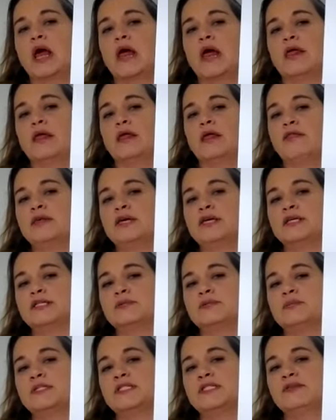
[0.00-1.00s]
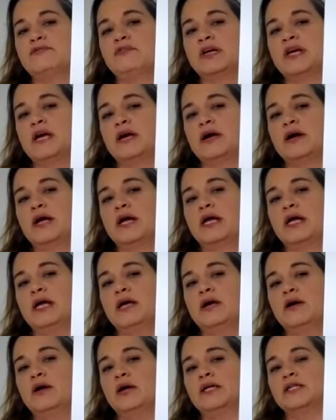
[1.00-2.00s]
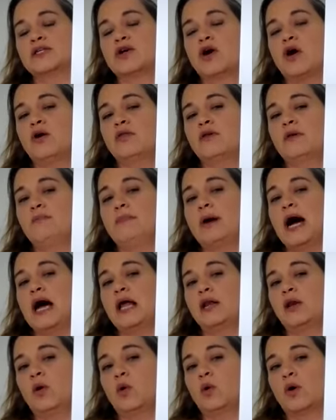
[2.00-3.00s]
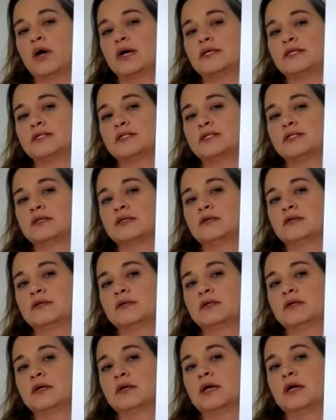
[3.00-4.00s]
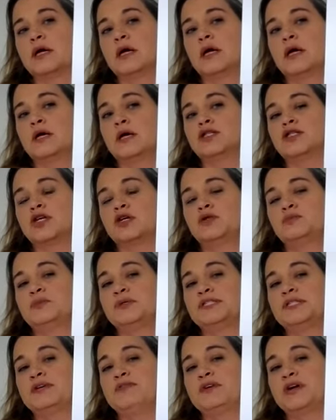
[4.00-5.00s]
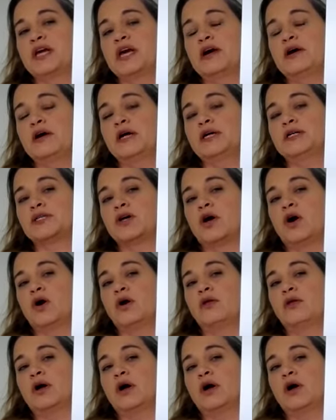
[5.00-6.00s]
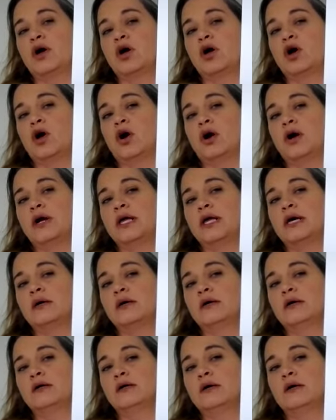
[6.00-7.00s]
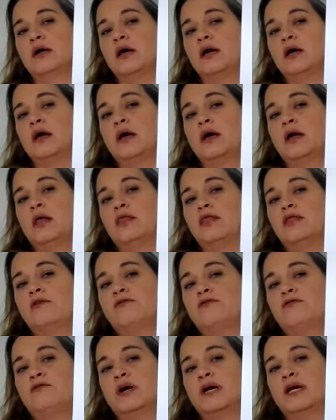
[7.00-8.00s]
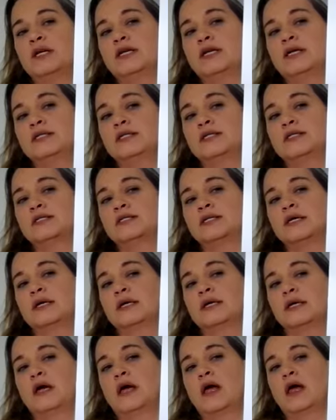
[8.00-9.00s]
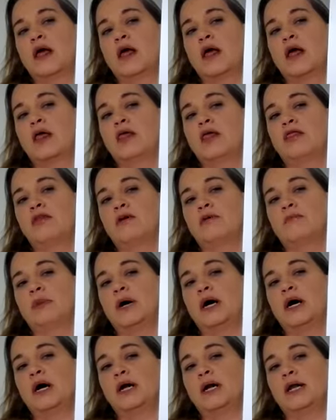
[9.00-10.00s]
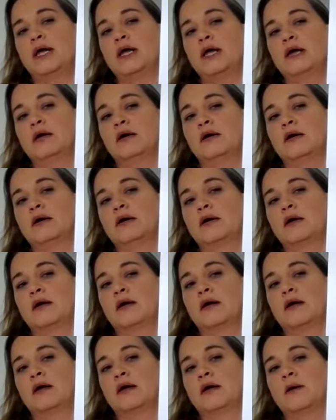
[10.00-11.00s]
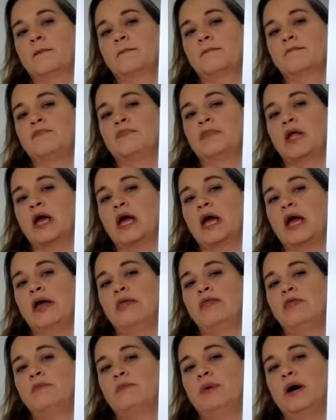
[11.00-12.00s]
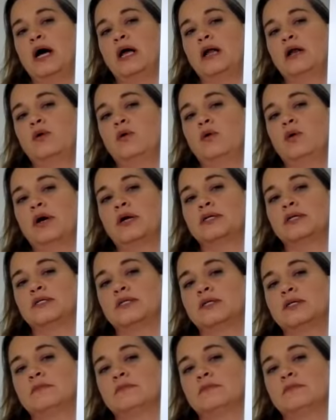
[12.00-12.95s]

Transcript: And this specific area here is called the pylorus. So specific areas are the cardia, the fundus, the body, and the pylorus.